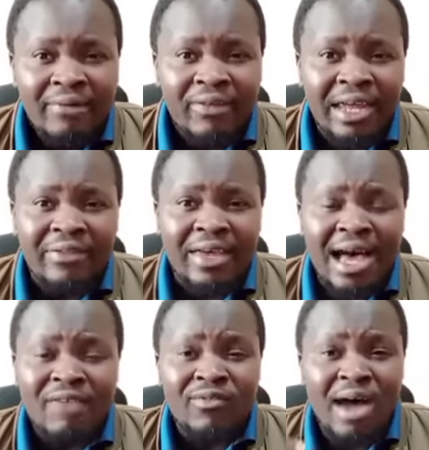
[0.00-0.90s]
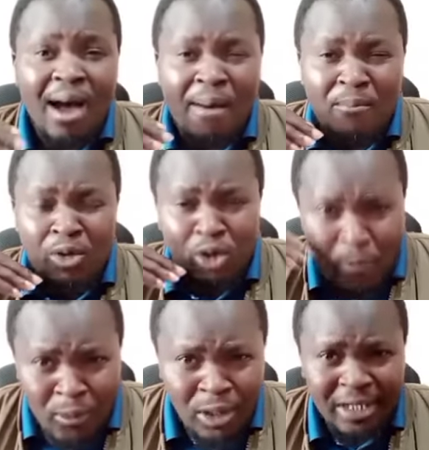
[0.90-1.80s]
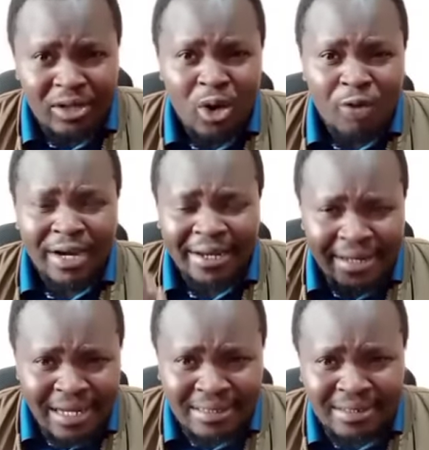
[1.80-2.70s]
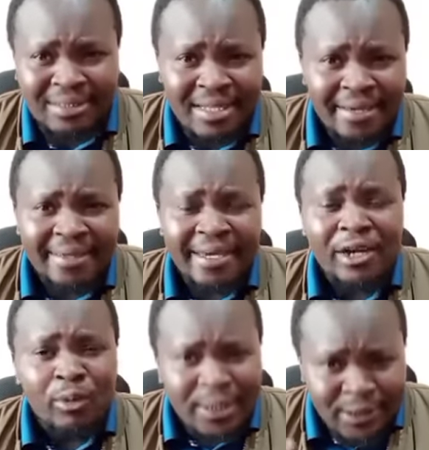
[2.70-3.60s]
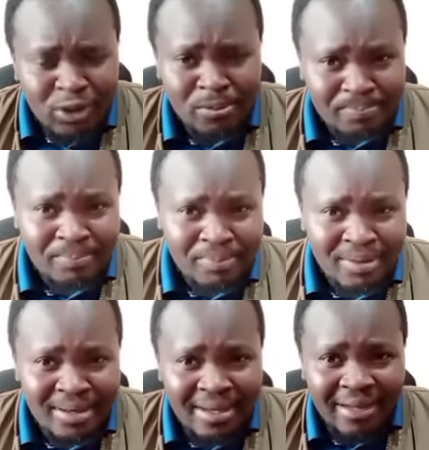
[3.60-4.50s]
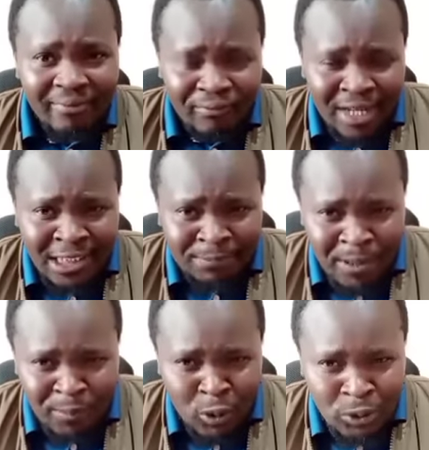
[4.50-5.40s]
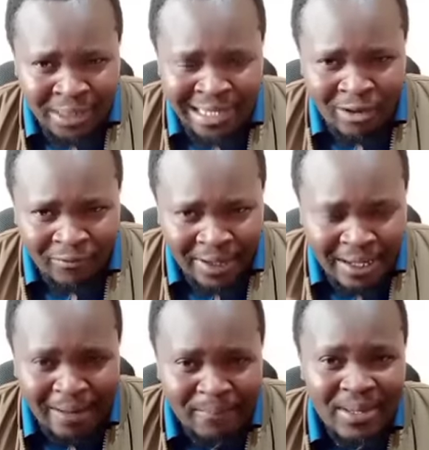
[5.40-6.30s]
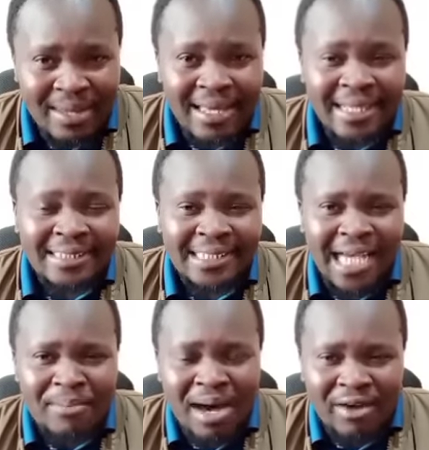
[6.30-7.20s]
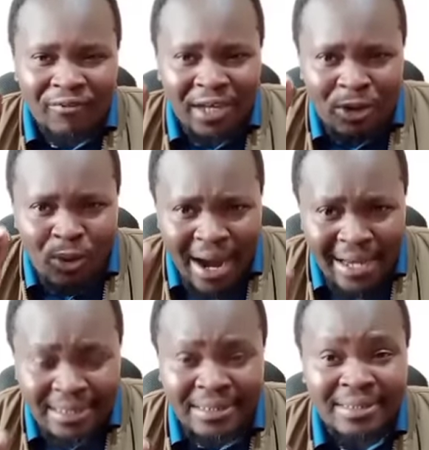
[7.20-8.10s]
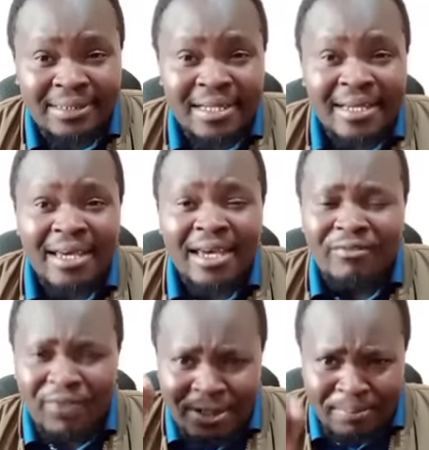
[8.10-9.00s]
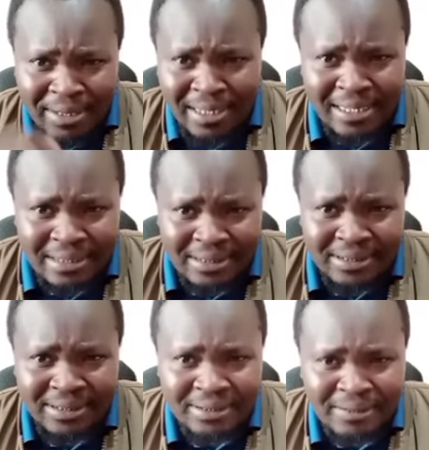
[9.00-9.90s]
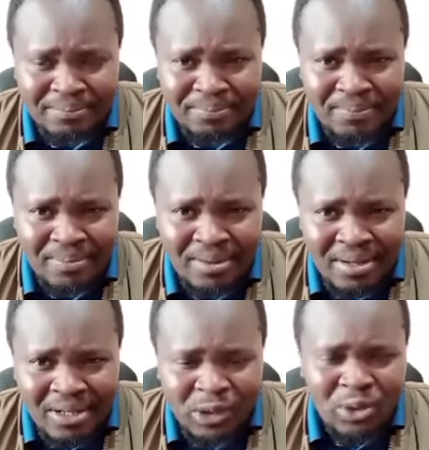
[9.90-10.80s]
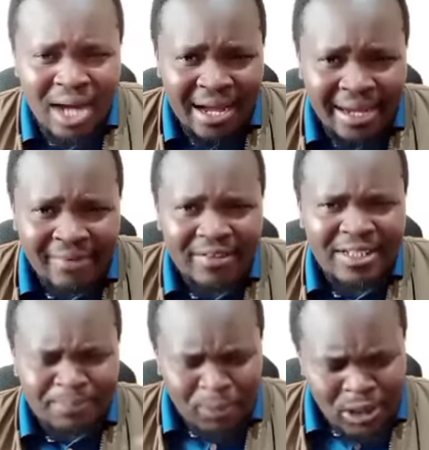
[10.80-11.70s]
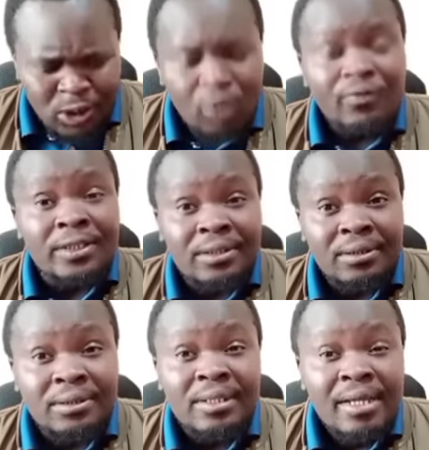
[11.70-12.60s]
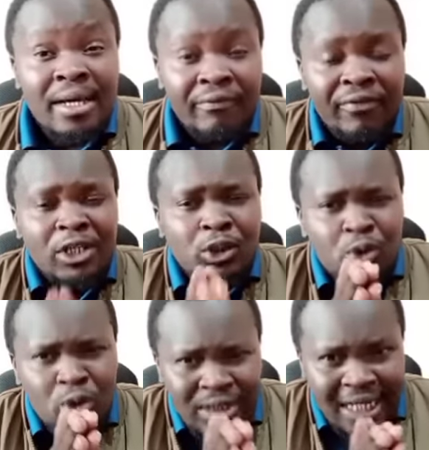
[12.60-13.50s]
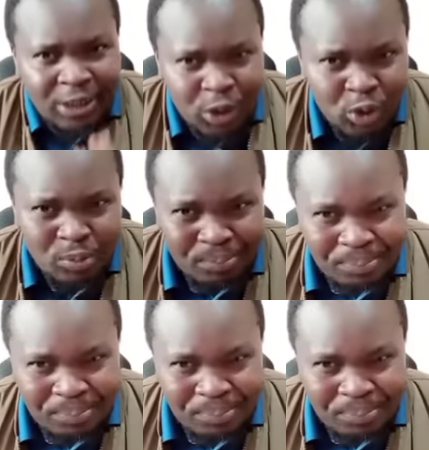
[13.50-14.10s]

then they have monopoly of ideas and wisdom. These people you see down there, some are very wise and very brilliant. Mm. So again, these police officers, they should not assume